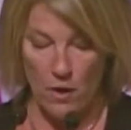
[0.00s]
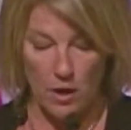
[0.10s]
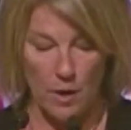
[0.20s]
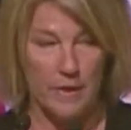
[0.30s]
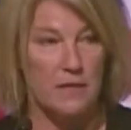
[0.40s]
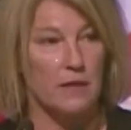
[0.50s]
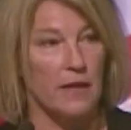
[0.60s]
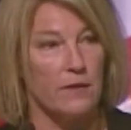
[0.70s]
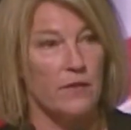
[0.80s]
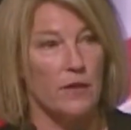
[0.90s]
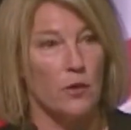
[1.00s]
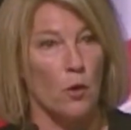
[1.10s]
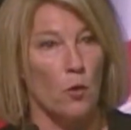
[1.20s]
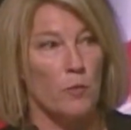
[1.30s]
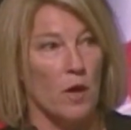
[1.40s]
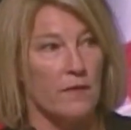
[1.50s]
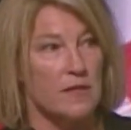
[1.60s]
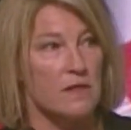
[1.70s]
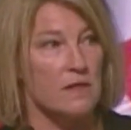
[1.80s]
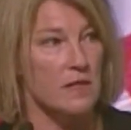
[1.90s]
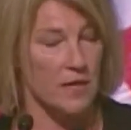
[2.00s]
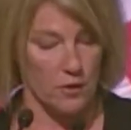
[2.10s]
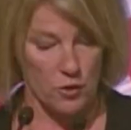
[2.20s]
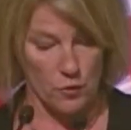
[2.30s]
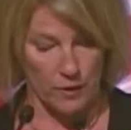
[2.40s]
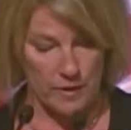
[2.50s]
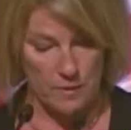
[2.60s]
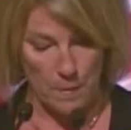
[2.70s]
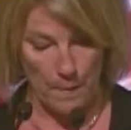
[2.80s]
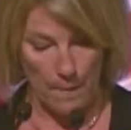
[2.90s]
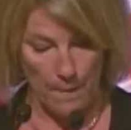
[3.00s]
are coming to life in your own provinces and territories.